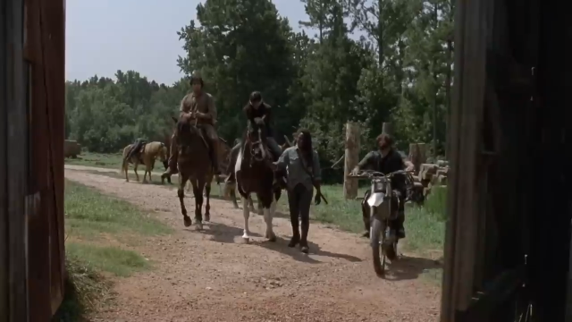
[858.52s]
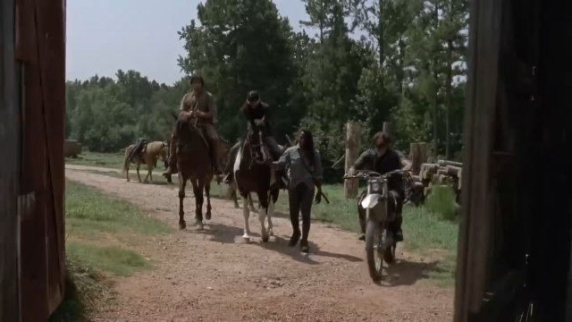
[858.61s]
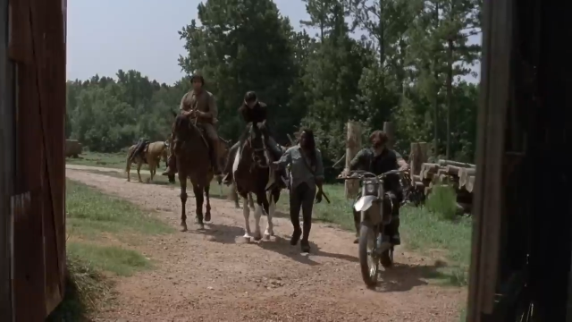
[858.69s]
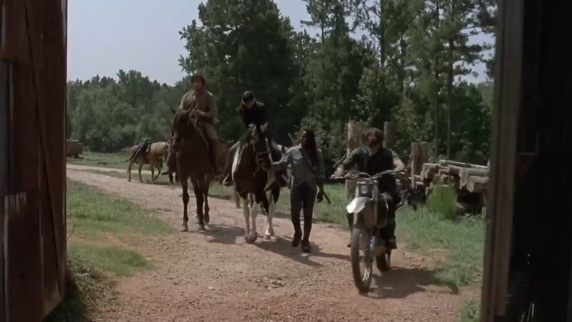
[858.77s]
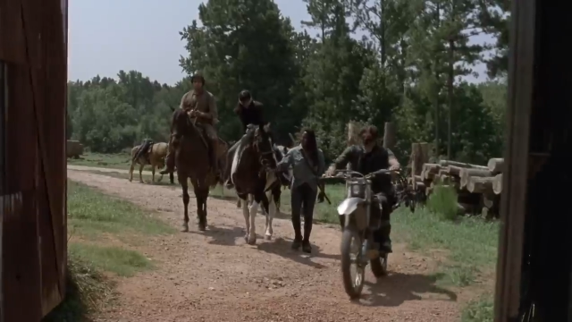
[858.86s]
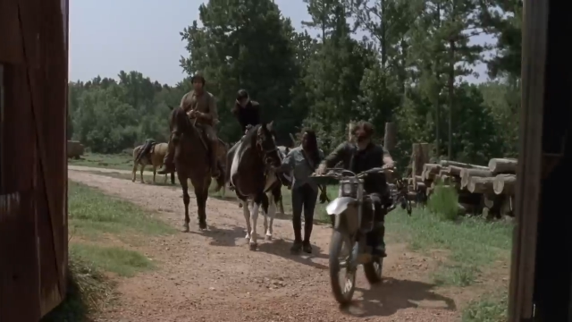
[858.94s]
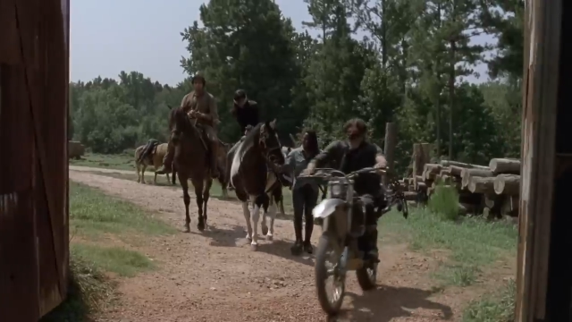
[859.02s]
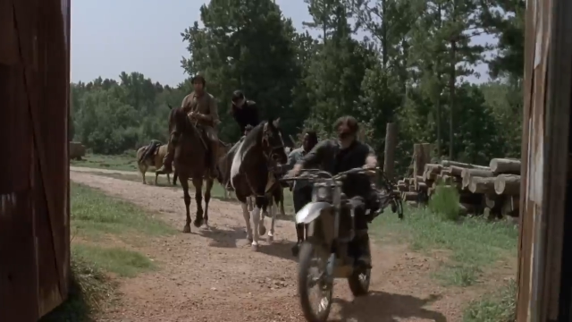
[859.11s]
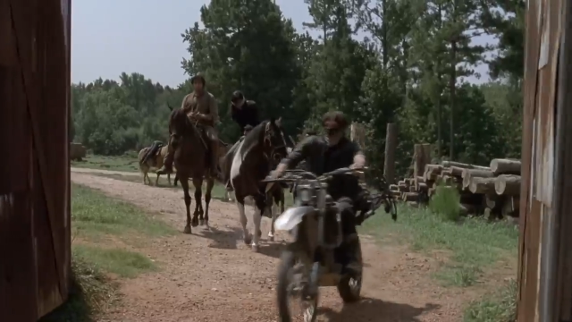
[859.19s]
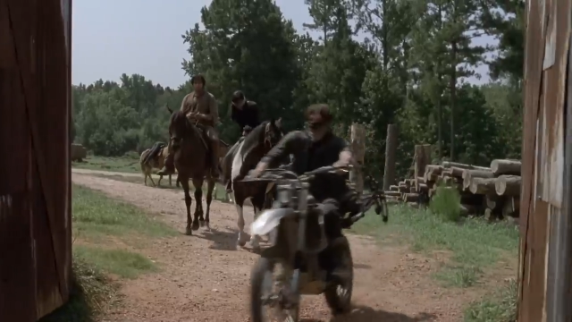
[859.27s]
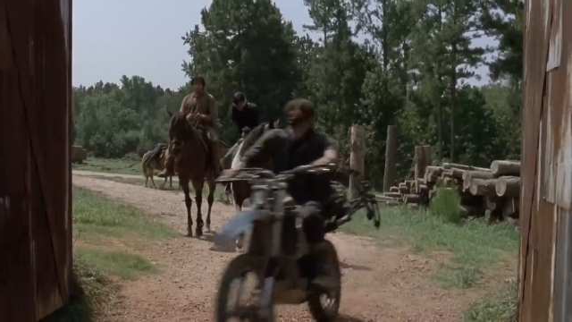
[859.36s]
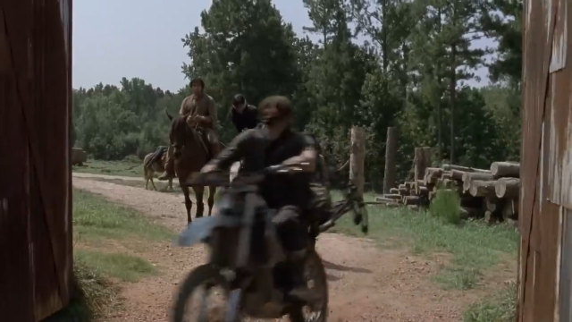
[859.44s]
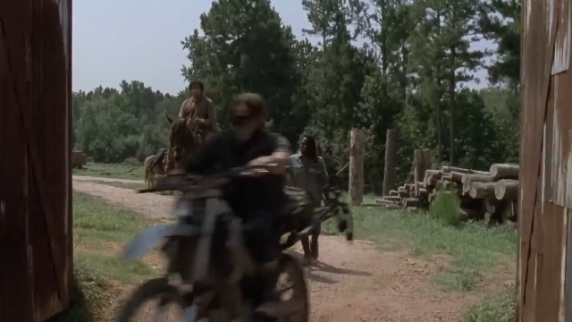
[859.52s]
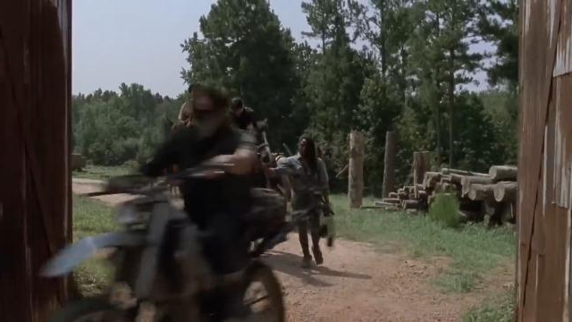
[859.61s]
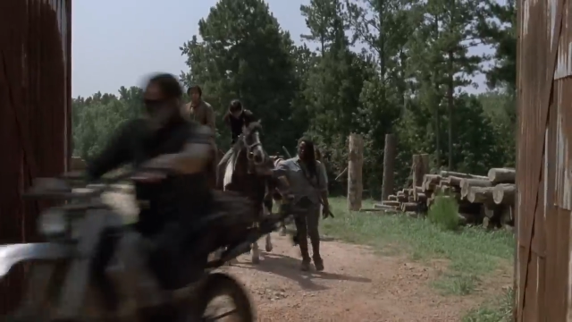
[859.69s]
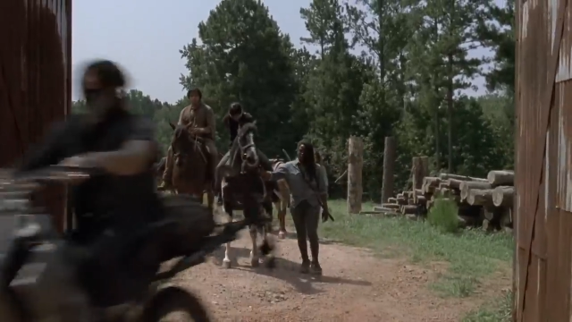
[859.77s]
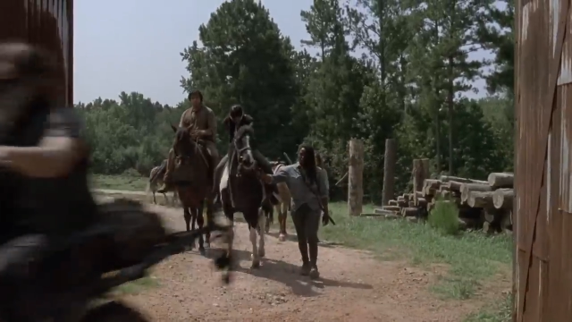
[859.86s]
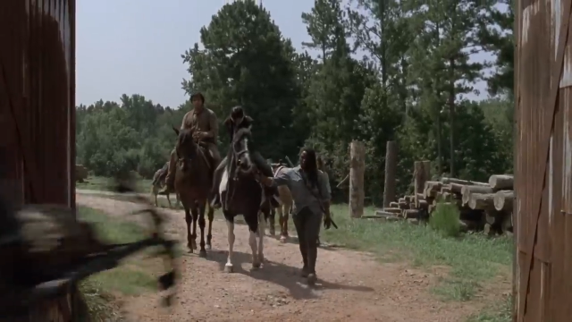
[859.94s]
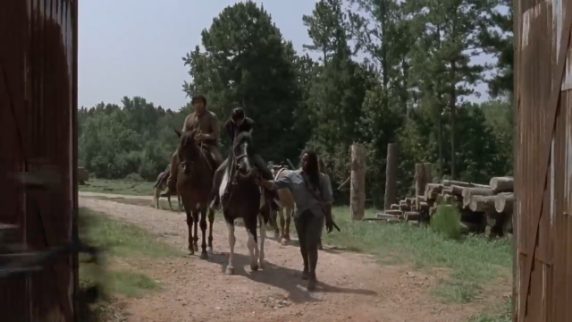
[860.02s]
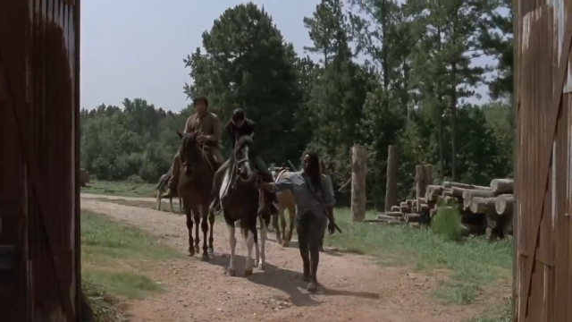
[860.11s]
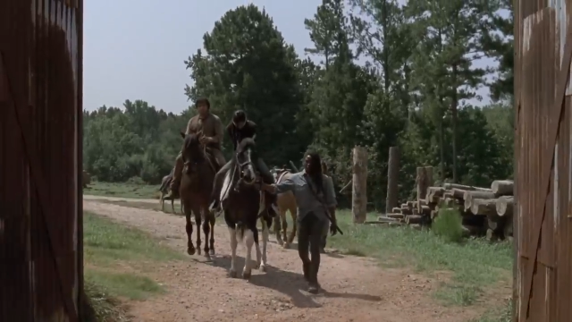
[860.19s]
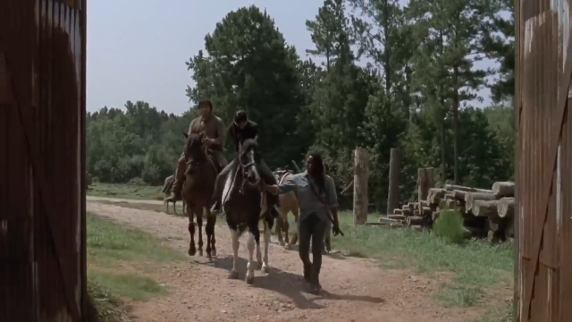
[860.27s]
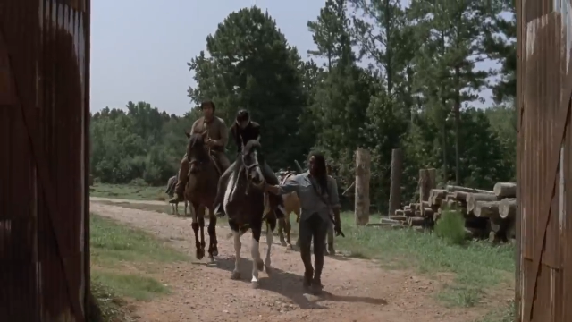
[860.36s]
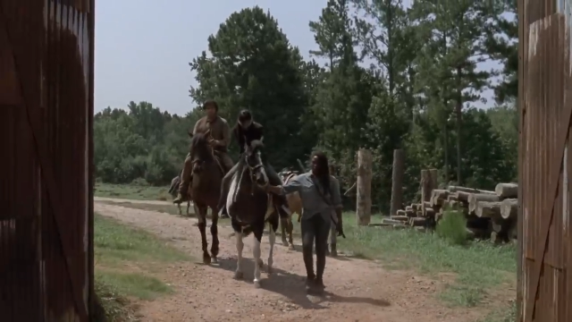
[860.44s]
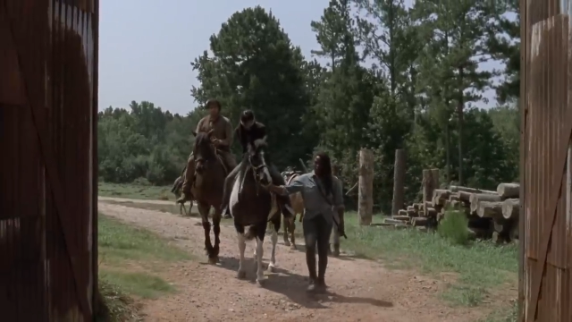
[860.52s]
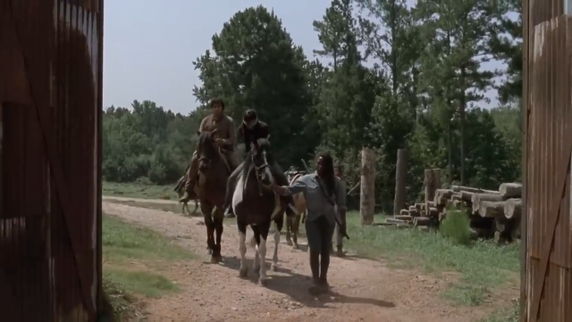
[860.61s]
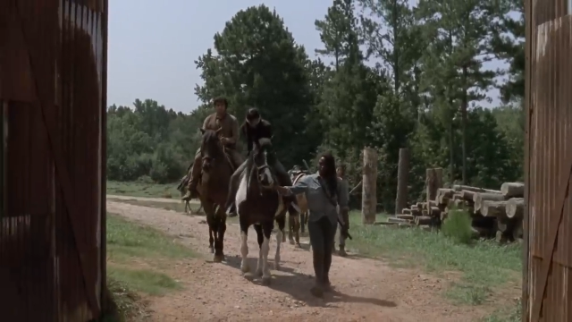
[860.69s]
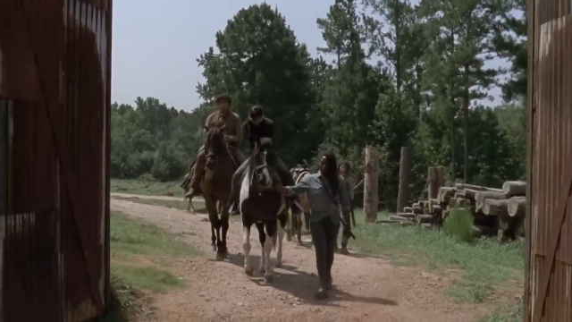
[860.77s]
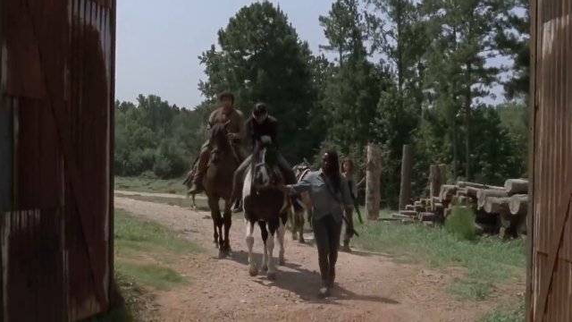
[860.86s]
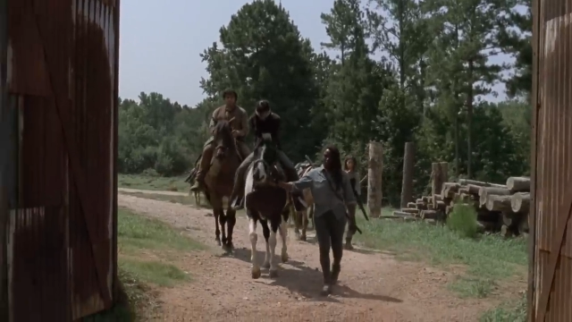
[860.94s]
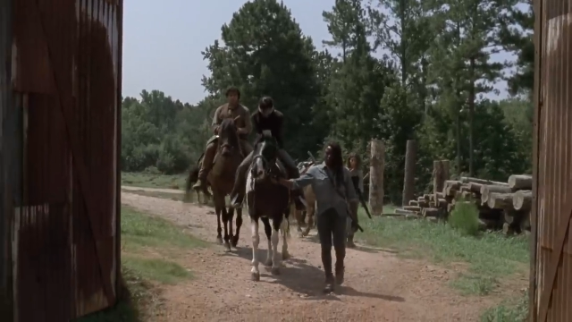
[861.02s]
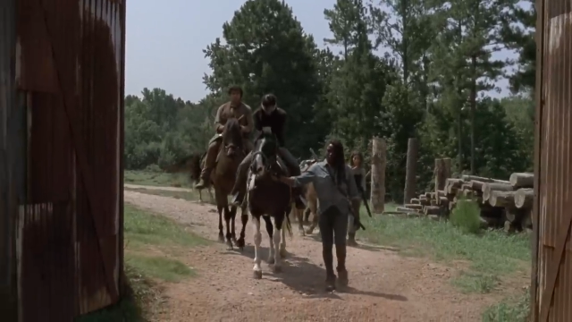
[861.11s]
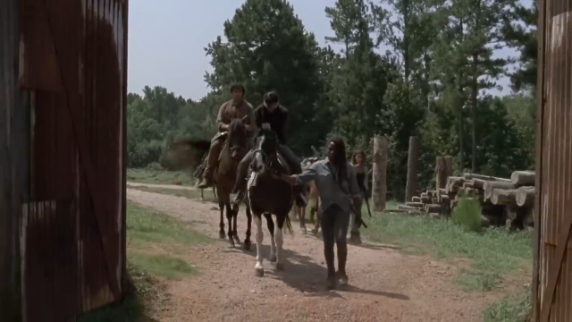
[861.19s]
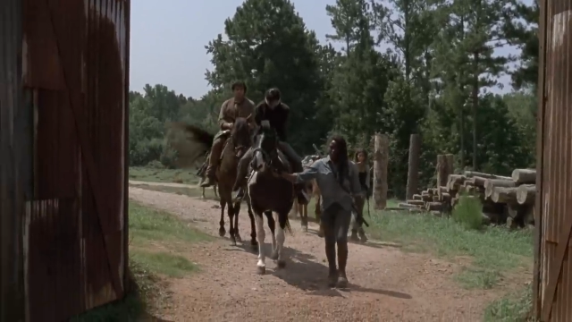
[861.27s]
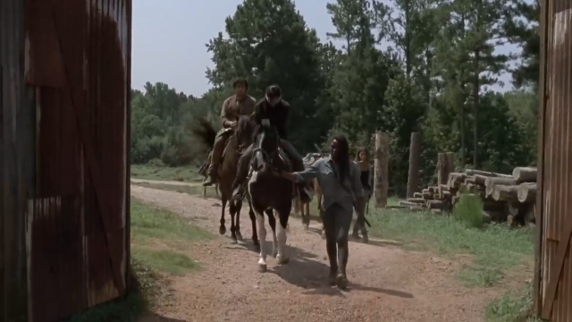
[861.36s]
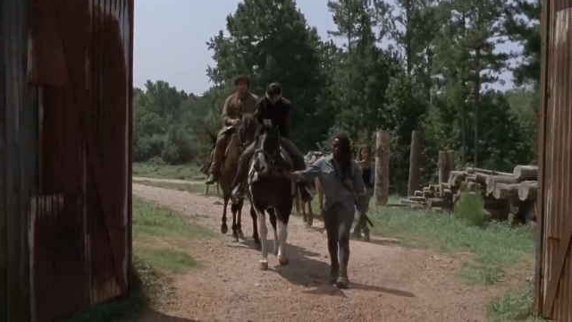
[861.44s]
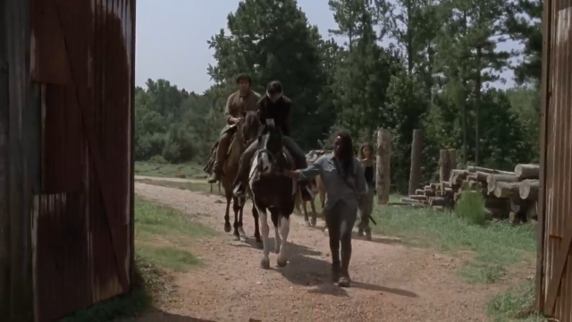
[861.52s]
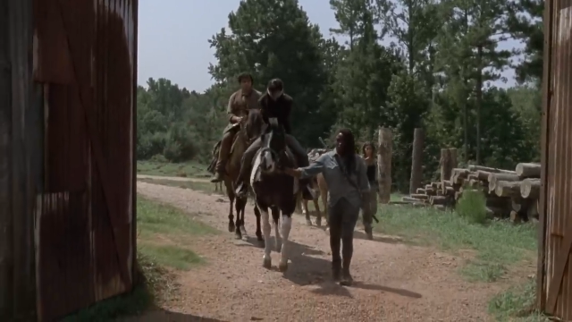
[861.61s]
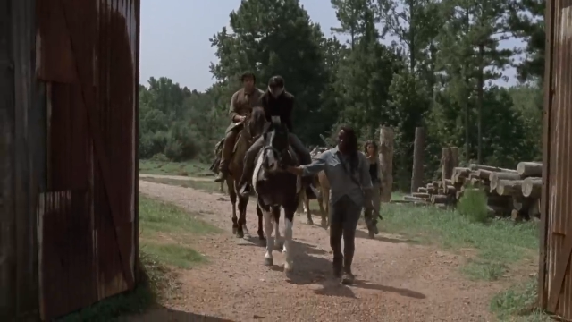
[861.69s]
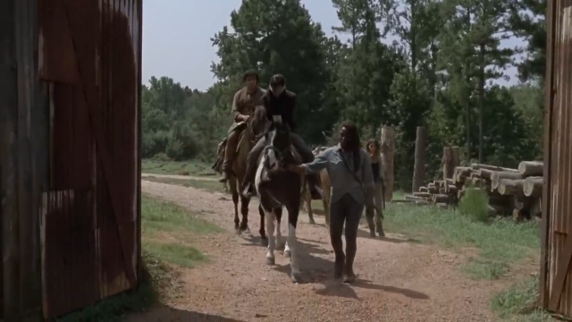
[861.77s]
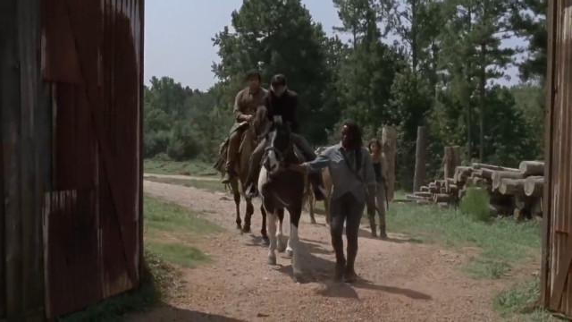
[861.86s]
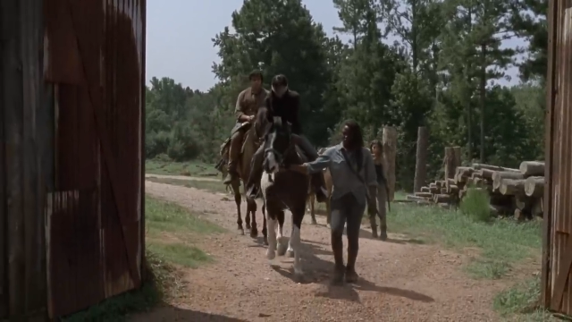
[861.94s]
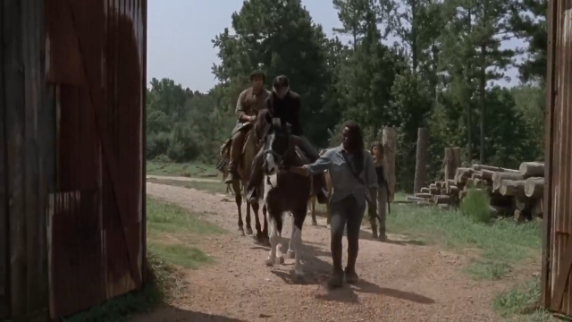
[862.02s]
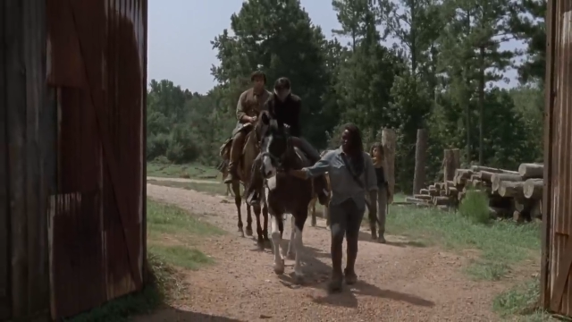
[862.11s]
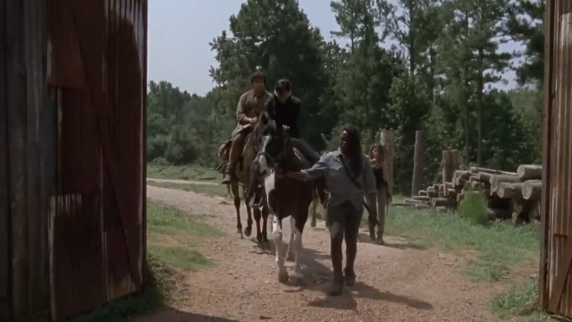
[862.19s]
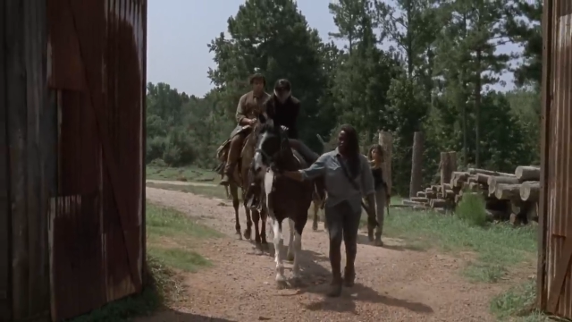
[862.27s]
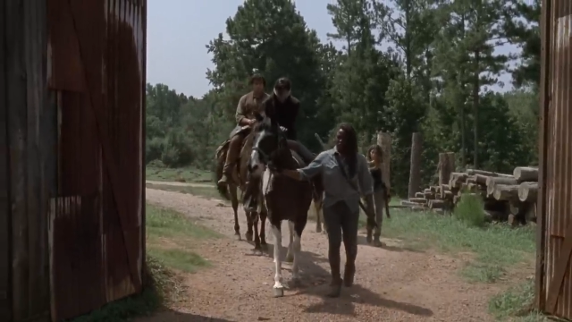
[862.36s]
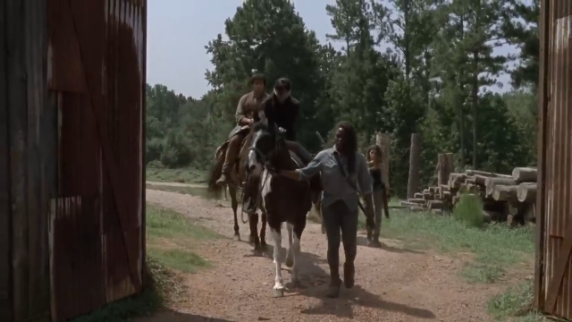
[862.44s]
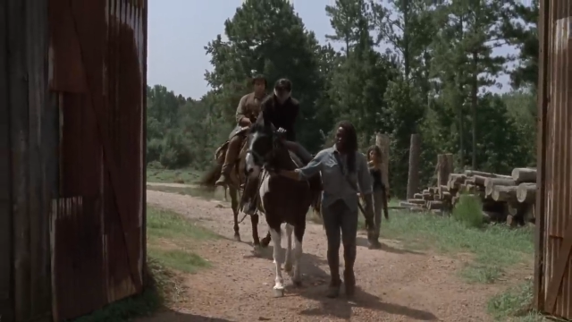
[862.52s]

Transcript: No face is visible, so there are no lips to read.